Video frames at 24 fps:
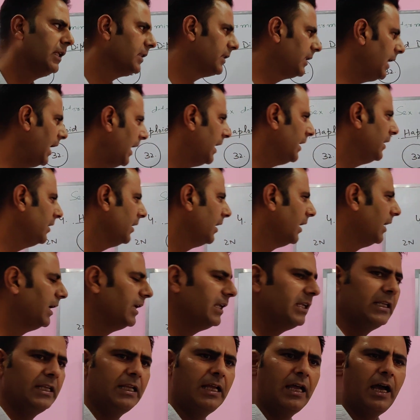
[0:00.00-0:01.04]
Then,
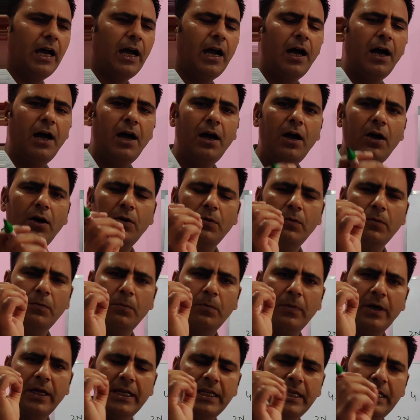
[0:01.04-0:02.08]
how
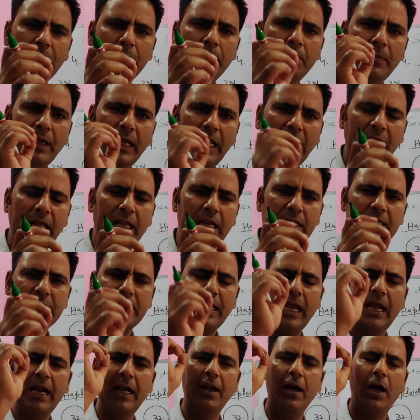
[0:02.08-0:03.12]
many males
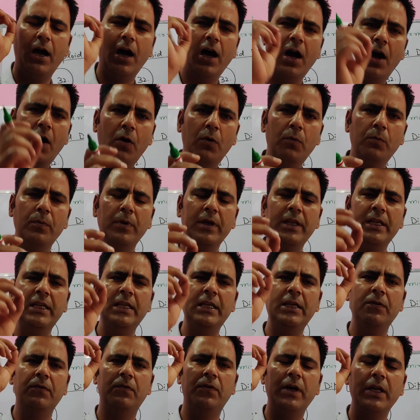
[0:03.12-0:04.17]
and how
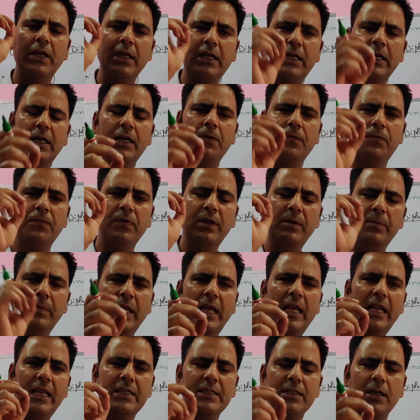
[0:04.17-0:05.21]
many worker
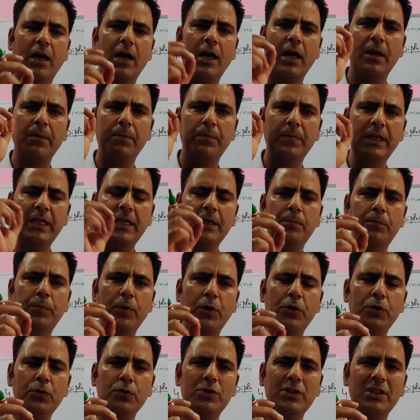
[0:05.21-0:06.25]
females are being
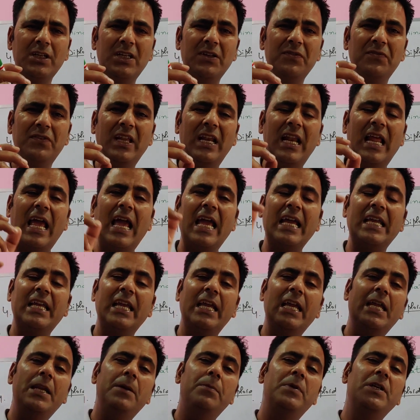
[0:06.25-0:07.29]
produced will
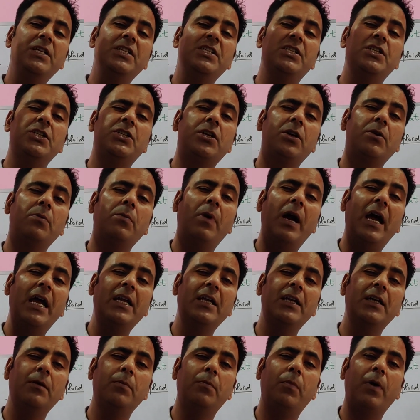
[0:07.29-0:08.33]
again be
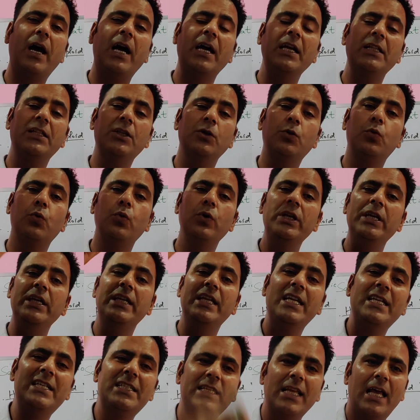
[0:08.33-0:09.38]
determined by the queen
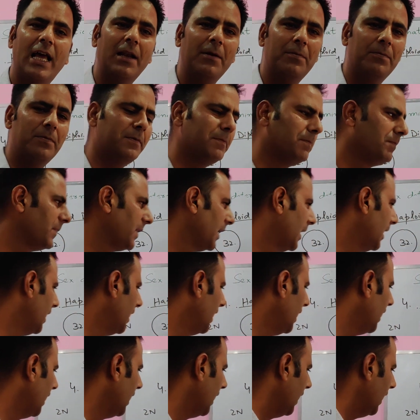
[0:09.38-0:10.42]
itself.
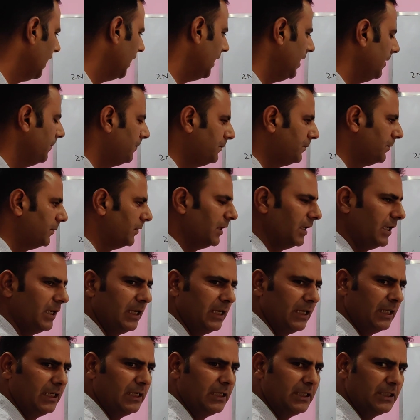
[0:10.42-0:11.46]
If
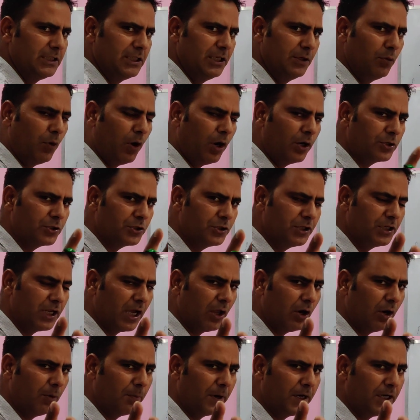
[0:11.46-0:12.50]
she wants to
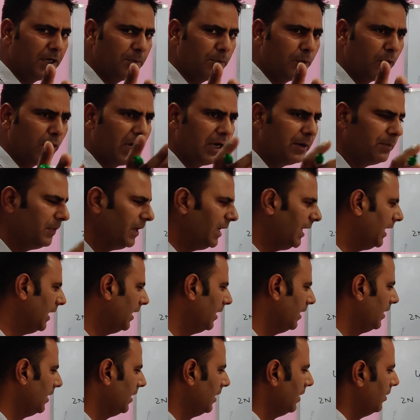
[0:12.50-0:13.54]
develop a diploid
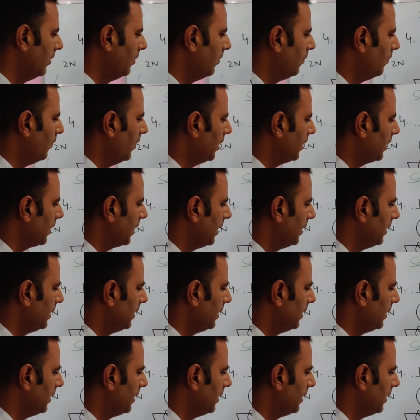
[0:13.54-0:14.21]
male, what